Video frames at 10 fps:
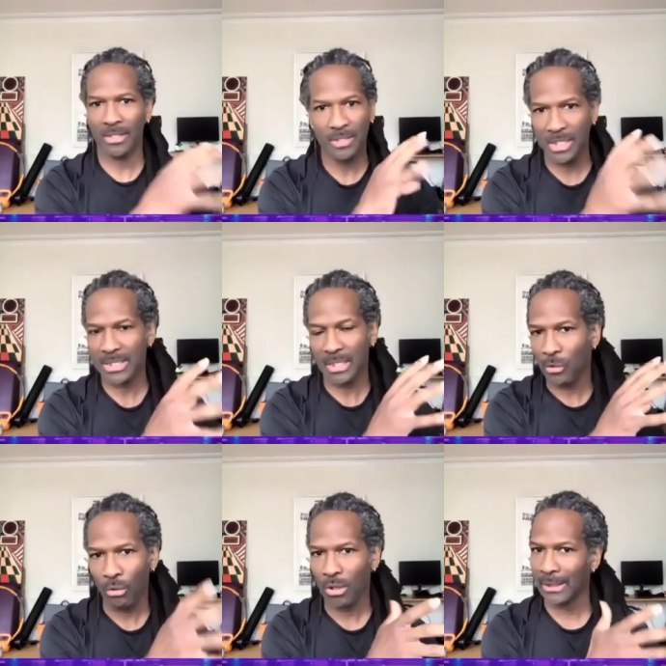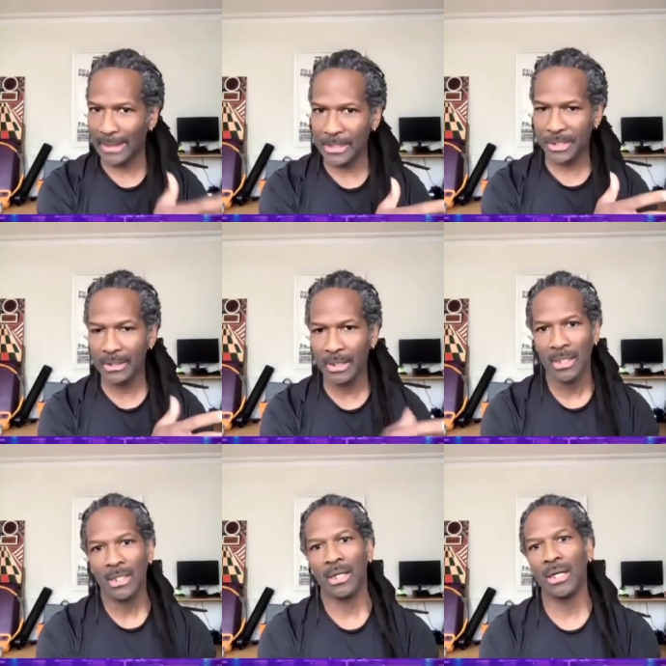just a correlation
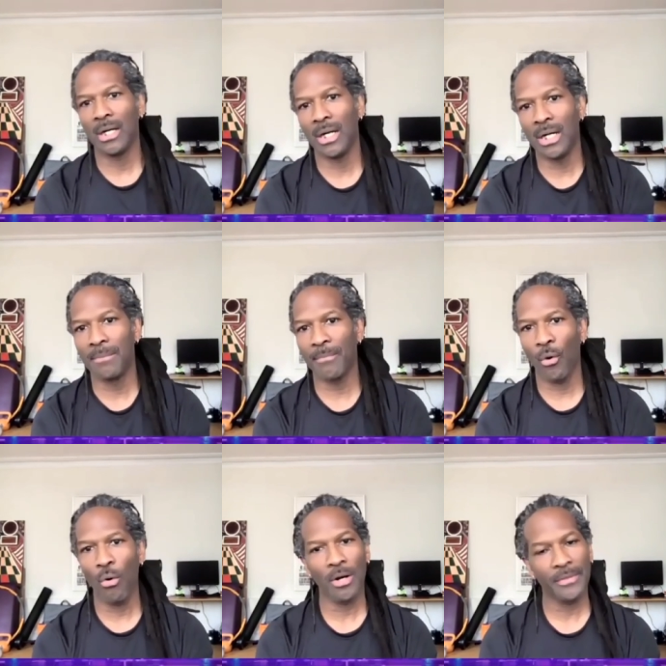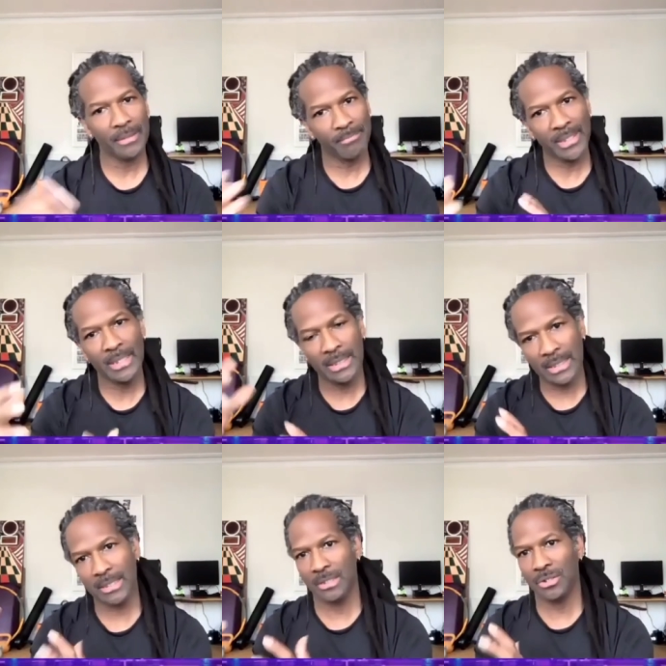um, or they're being
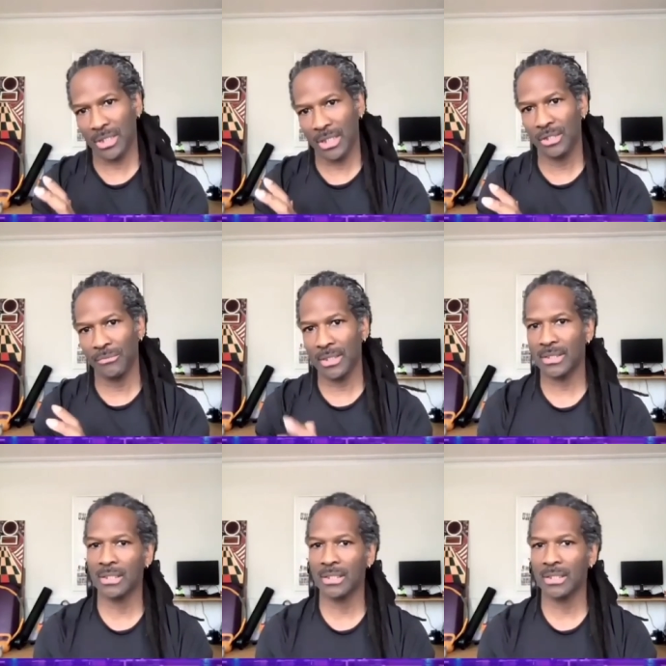disingenuous.